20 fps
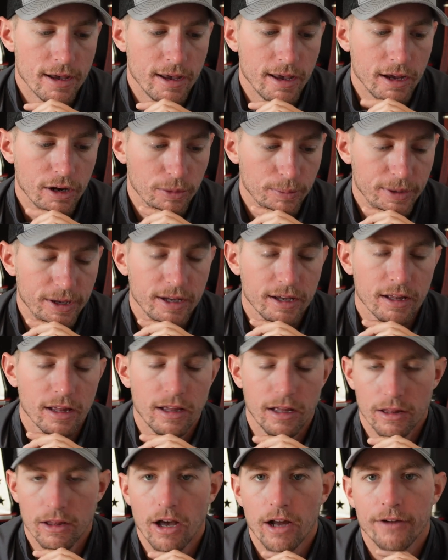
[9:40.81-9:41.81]
it'll be
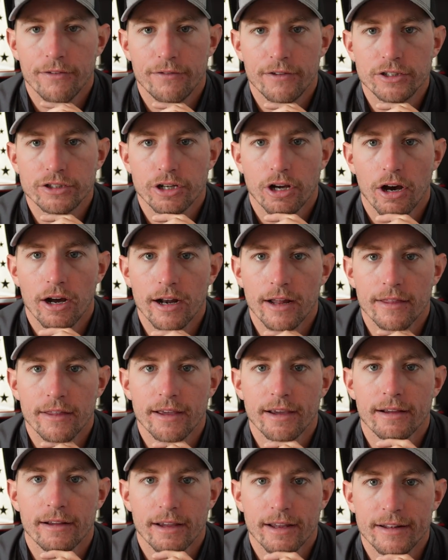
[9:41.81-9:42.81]
a lot of fish caught. I
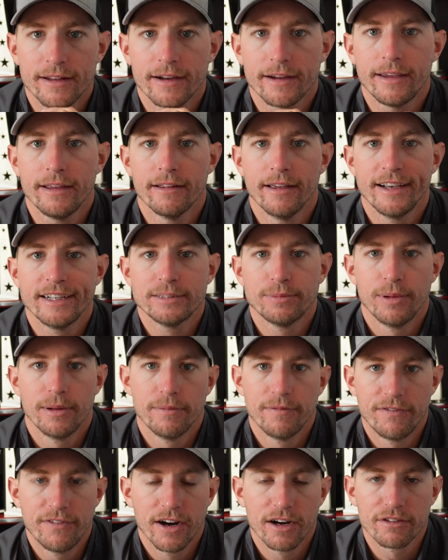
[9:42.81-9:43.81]
think Kentucky Lake's
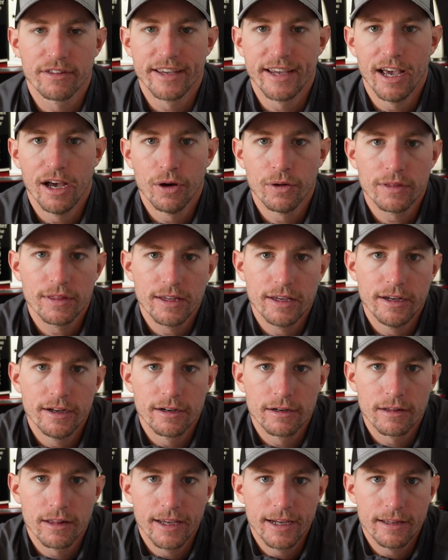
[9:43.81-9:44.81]
been fairly healthy
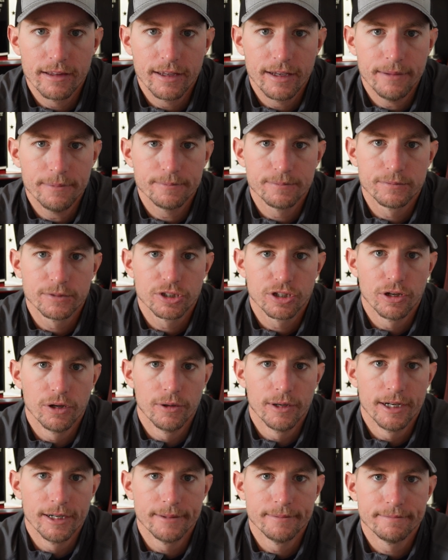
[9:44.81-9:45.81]
here lately,
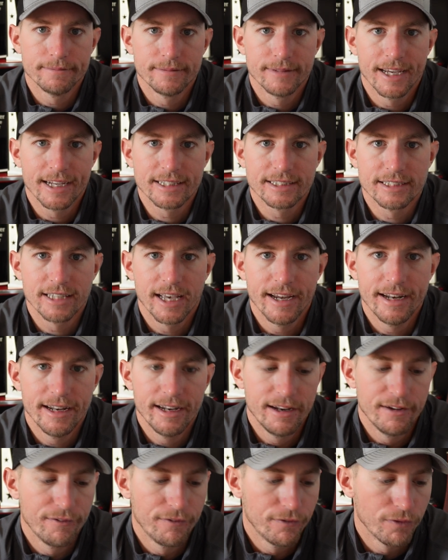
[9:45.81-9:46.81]
so
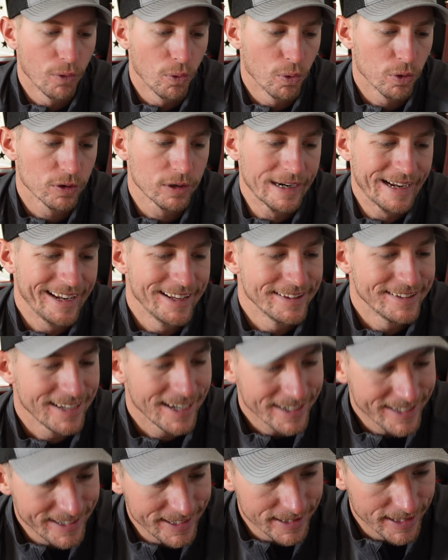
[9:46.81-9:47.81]
excited for
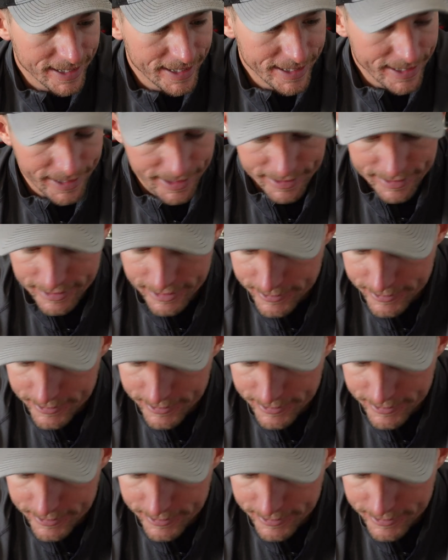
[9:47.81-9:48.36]
Kentucky Lake.